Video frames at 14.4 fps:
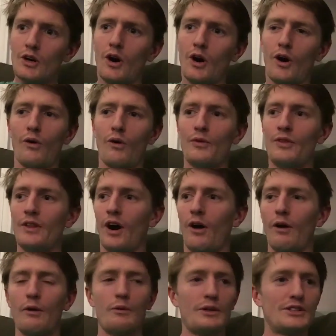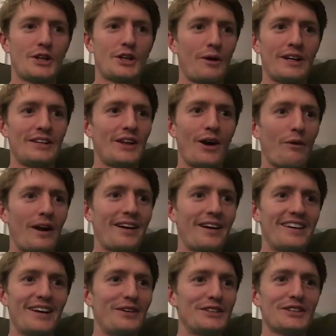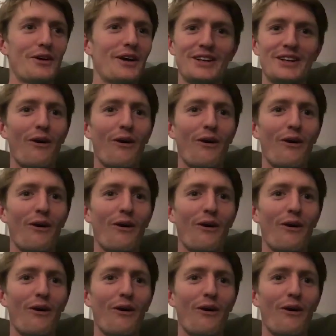Oh, it was going nowhere. It was going nowhere